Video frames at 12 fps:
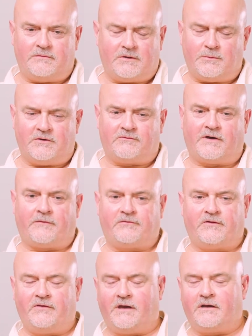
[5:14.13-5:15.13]
doing
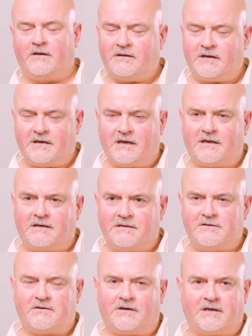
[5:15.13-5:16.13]
drafts and then
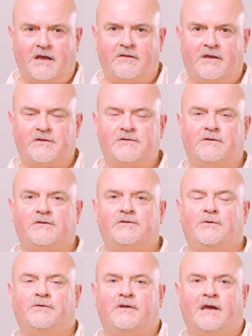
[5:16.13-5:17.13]
sort of getting that sort of
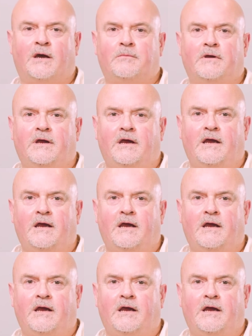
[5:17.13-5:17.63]
sorted out.